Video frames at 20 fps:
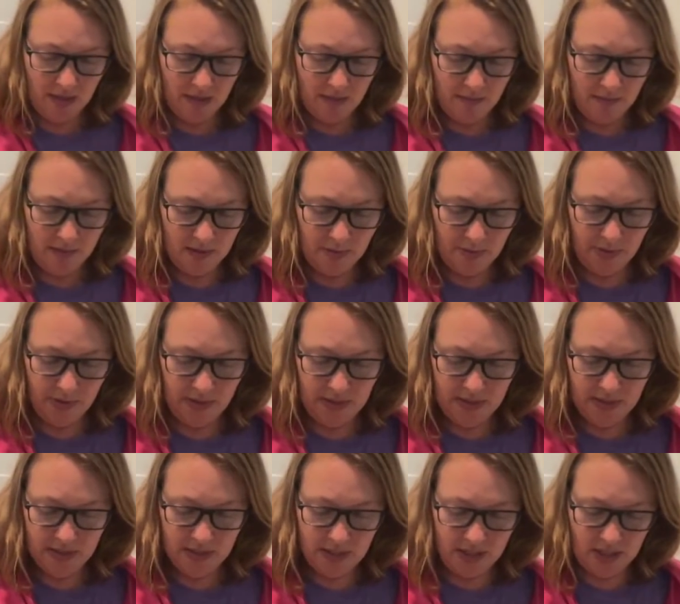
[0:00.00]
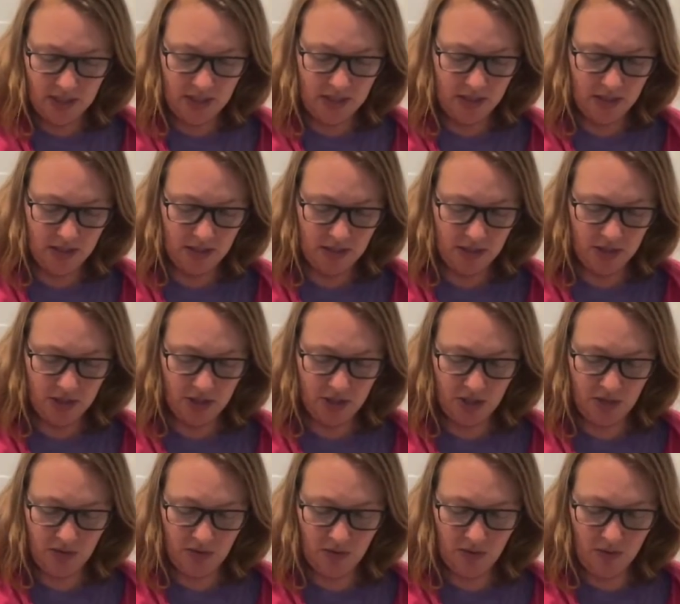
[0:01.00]
I'm gonna put
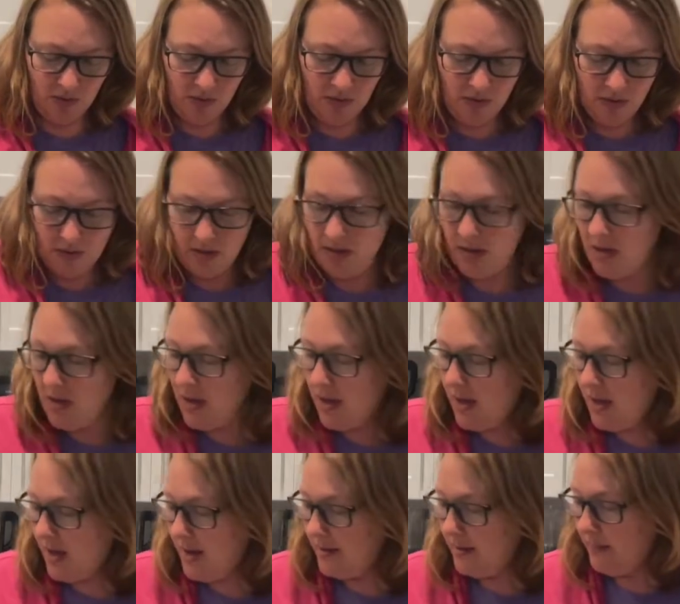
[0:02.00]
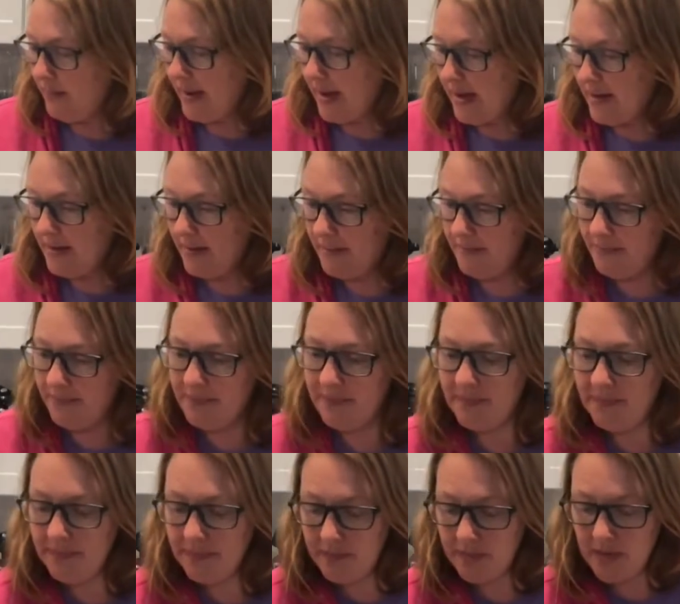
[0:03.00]
2 on the bottom,
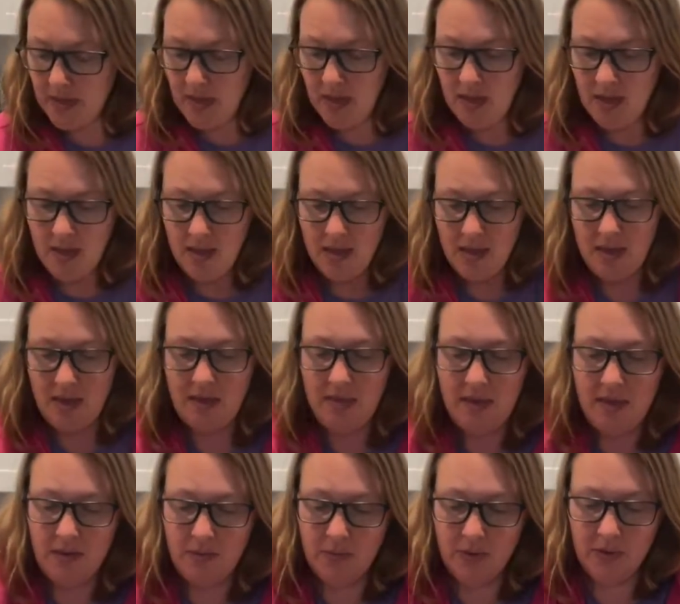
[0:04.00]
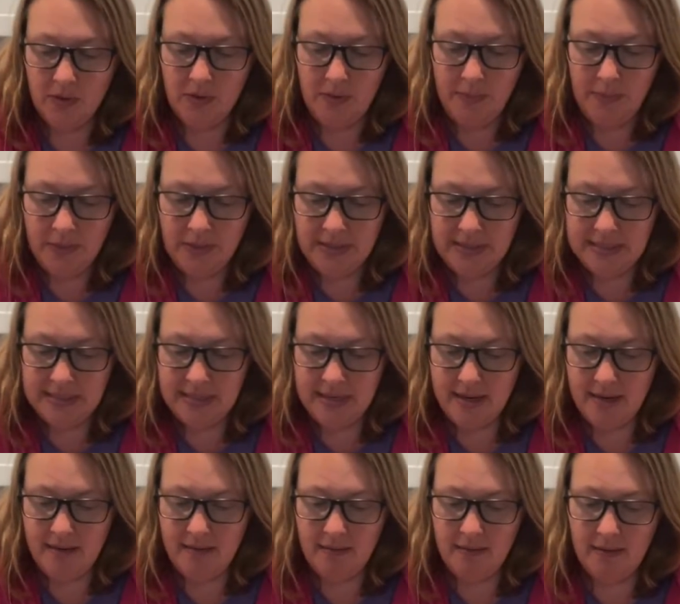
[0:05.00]
and then we're gonna put
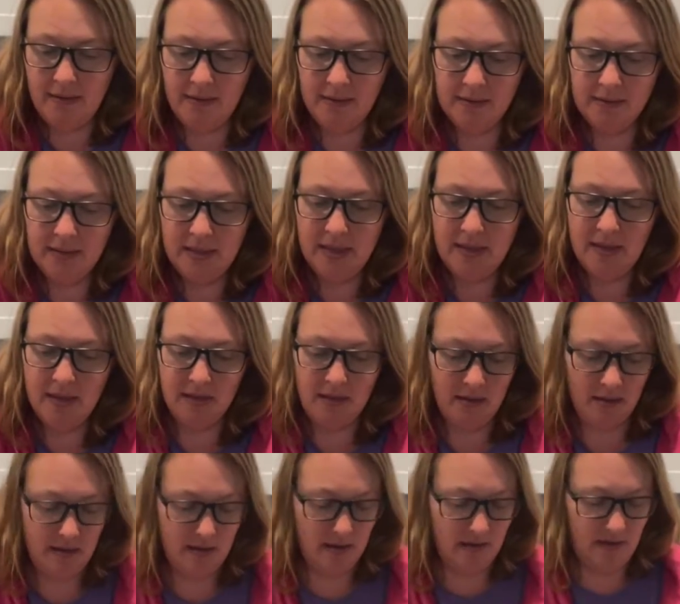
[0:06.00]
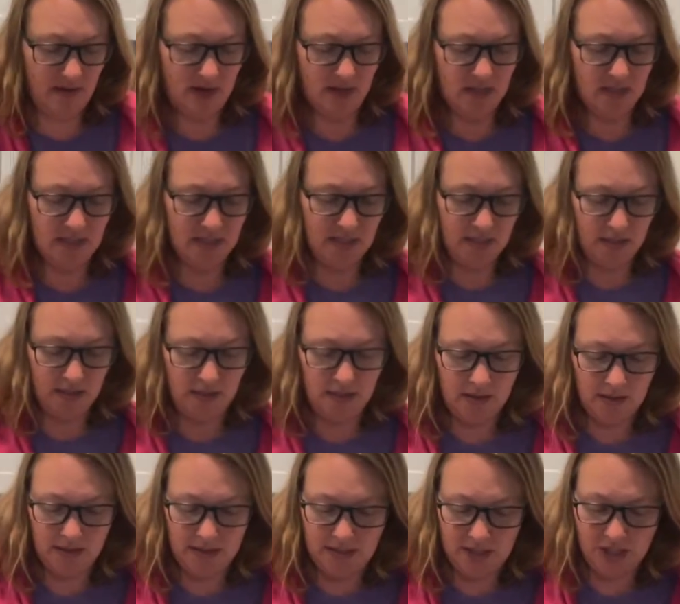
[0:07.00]
down a little of our
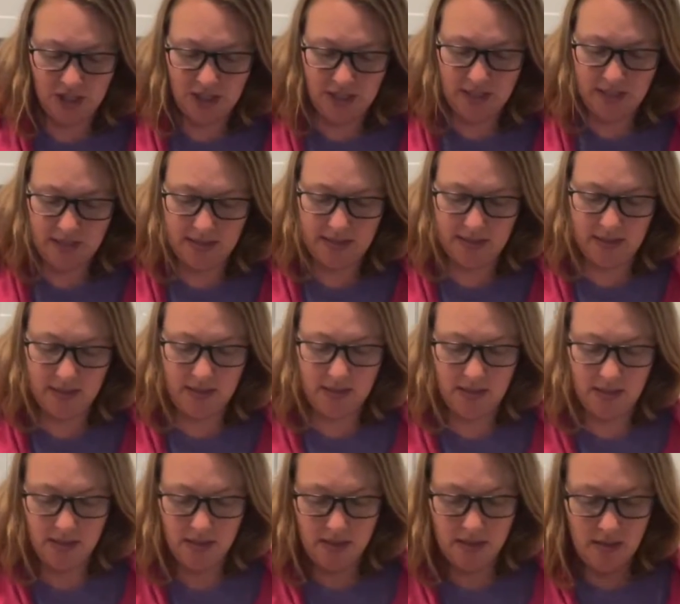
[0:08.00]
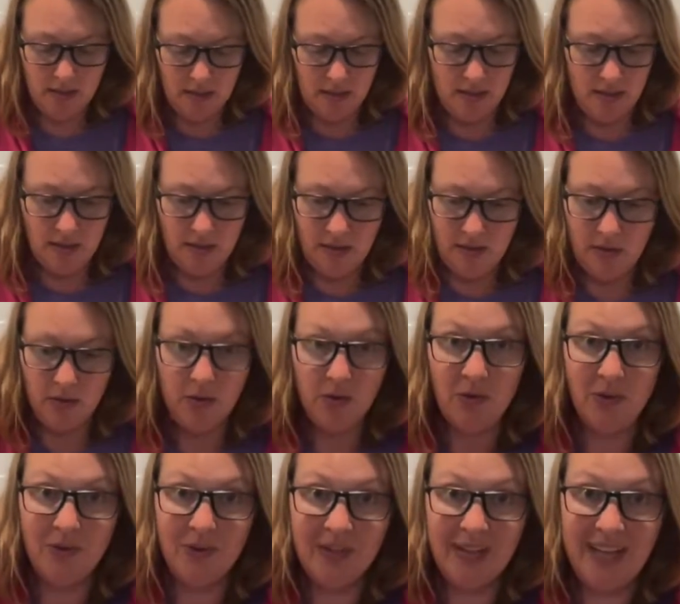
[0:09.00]
delicious
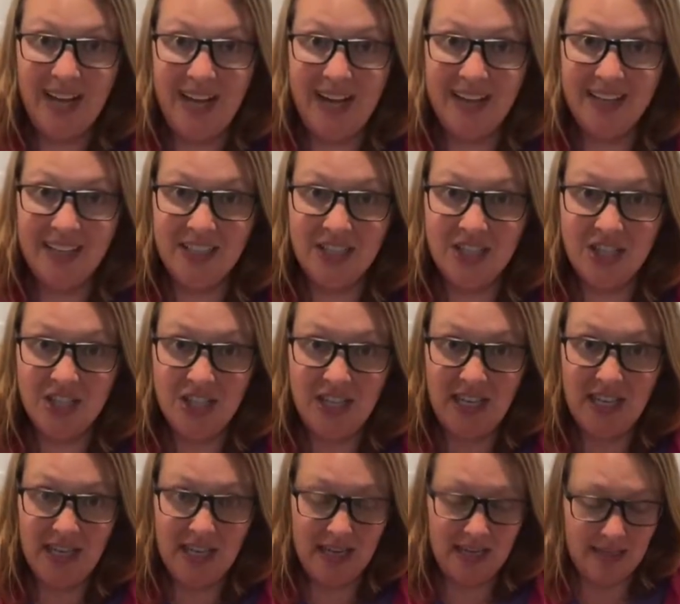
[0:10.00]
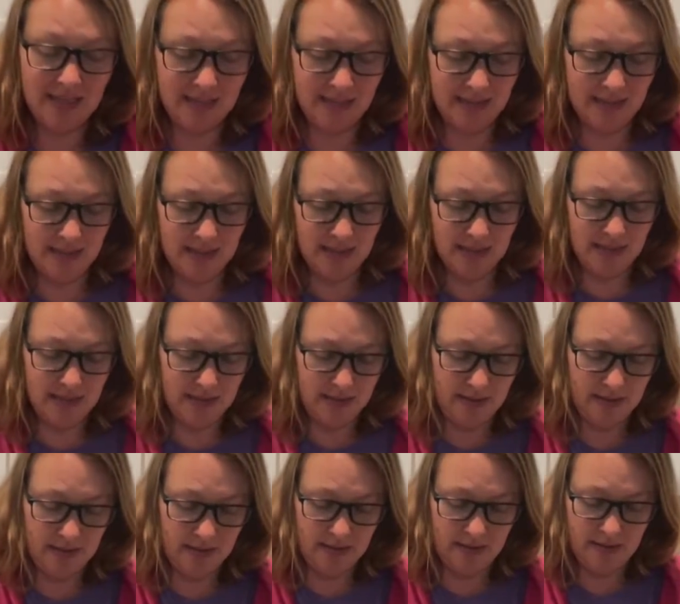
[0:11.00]
ricotta cheese
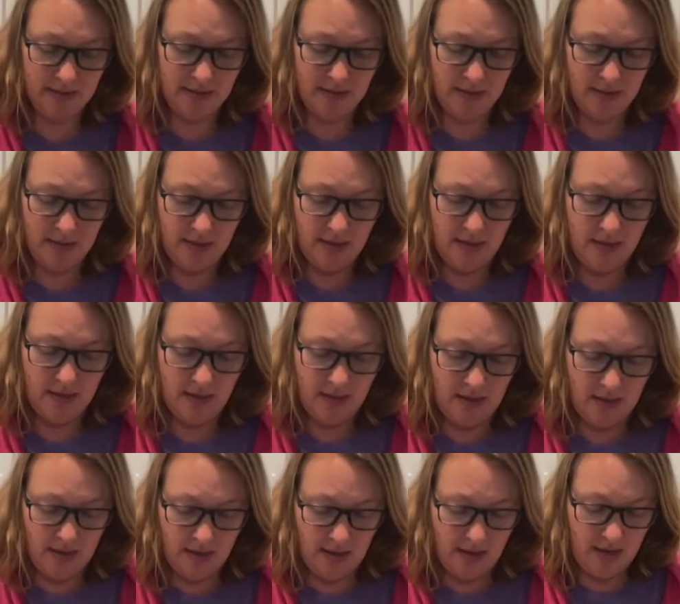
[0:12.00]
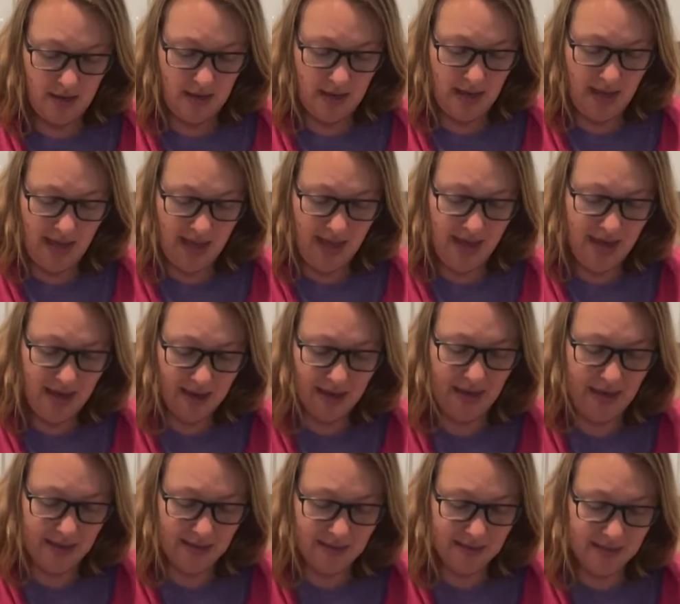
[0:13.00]
and egg
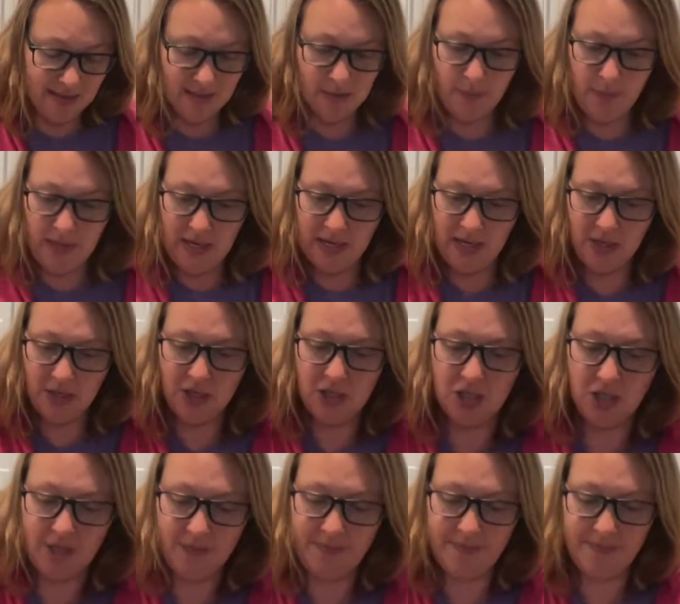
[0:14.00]
and spinach.